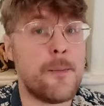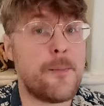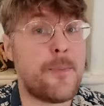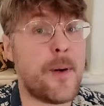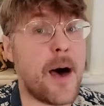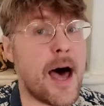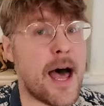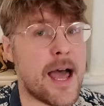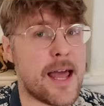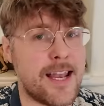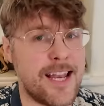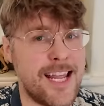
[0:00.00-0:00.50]

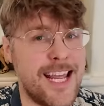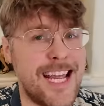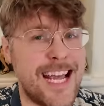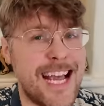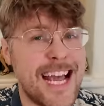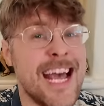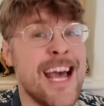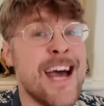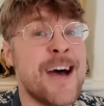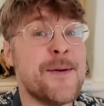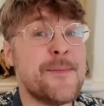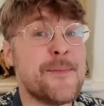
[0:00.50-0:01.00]
But
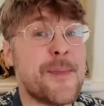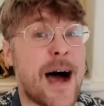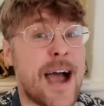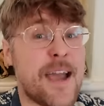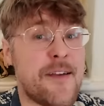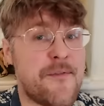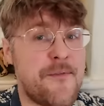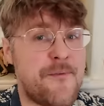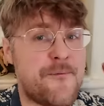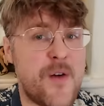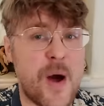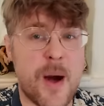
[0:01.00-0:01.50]

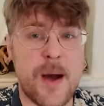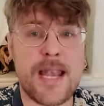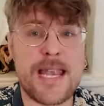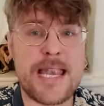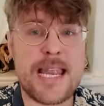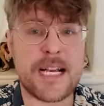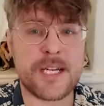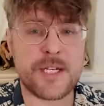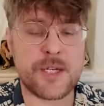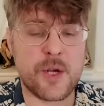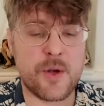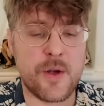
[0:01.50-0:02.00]
my
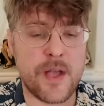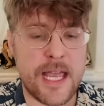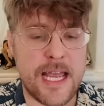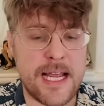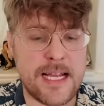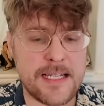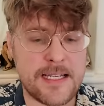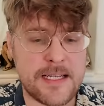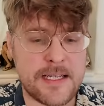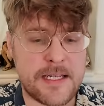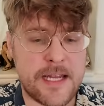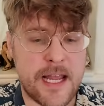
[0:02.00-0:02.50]
initial
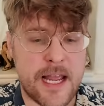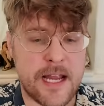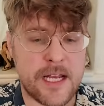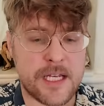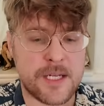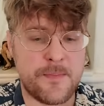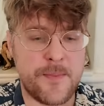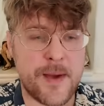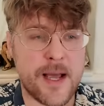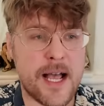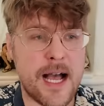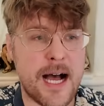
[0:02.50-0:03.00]

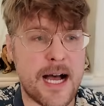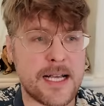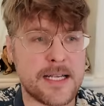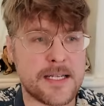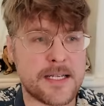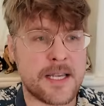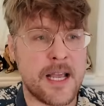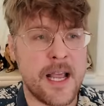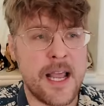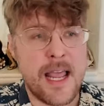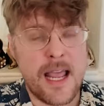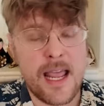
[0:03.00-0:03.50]
instinct,
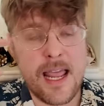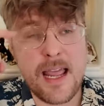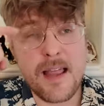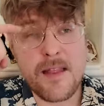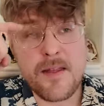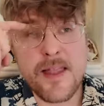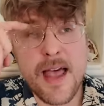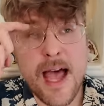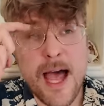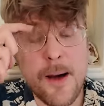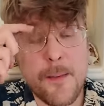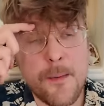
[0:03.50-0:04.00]
because
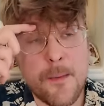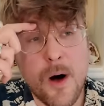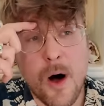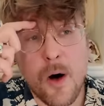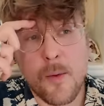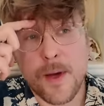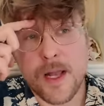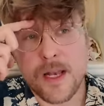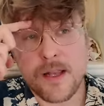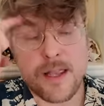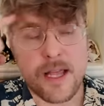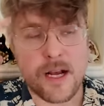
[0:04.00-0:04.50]
in that
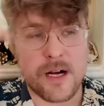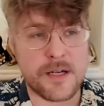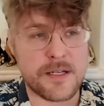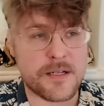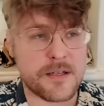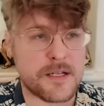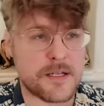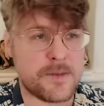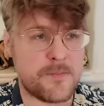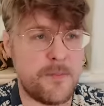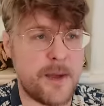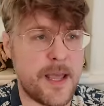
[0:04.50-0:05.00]
moment, there's
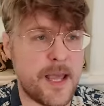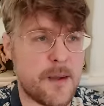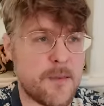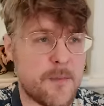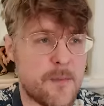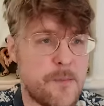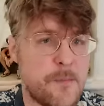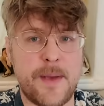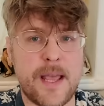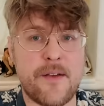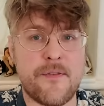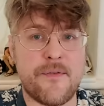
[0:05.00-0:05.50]
this
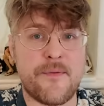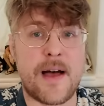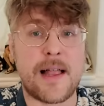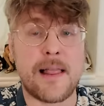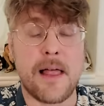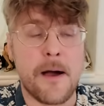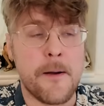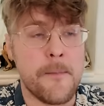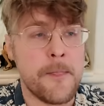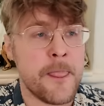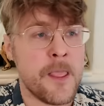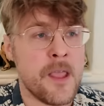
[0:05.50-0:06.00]
big, big
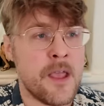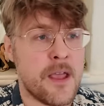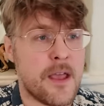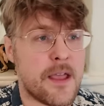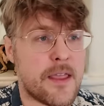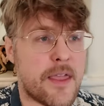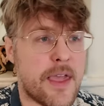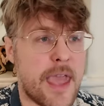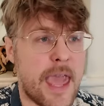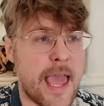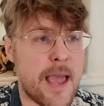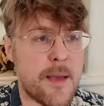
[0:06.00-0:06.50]
fella
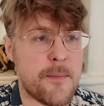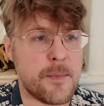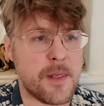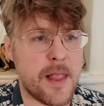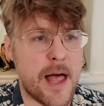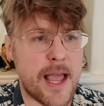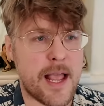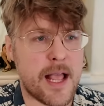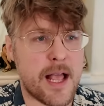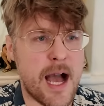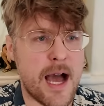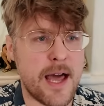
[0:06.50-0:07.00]
came
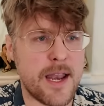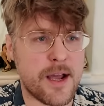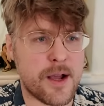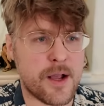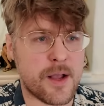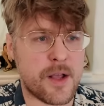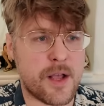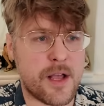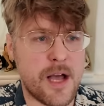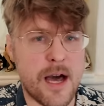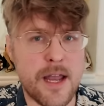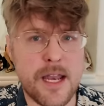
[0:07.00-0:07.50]
like kind
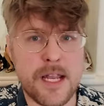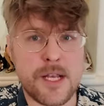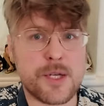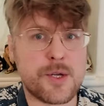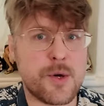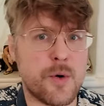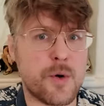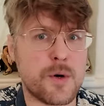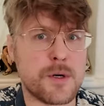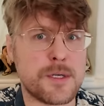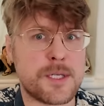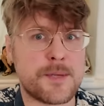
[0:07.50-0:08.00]
of gunning
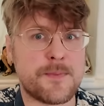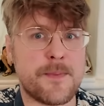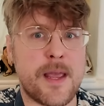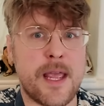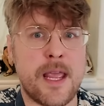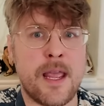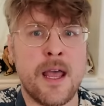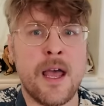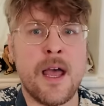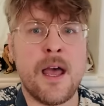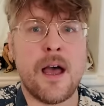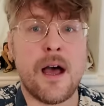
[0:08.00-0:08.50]
towards
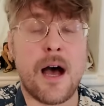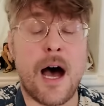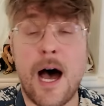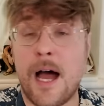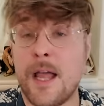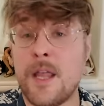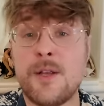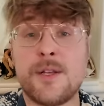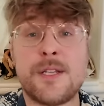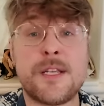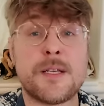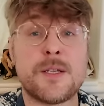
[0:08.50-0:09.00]
me.
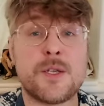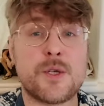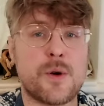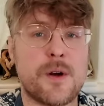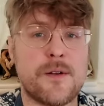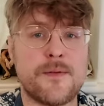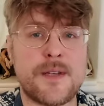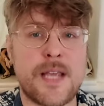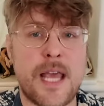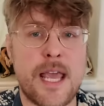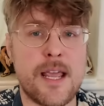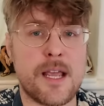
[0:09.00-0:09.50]
To sort
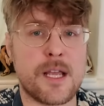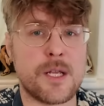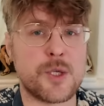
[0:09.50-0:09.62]
of take